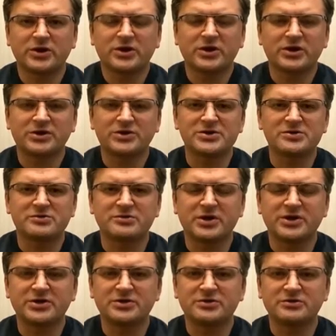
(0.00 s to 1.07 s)
and is
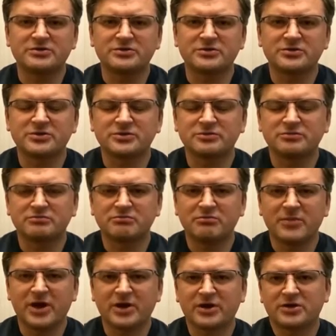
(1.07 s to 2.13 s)
ready to
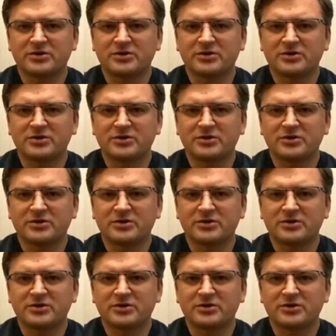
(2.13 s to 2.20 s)
make